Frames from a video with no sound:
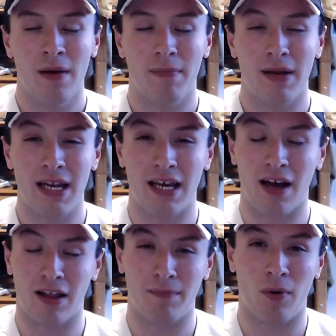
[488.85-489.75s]
Pinilla
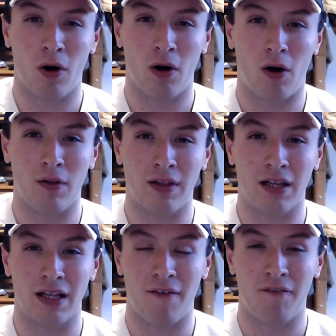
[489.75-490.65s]
got the ball on
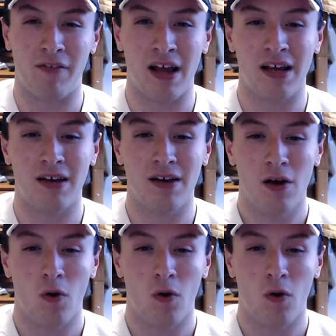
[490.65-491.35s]
the left flank,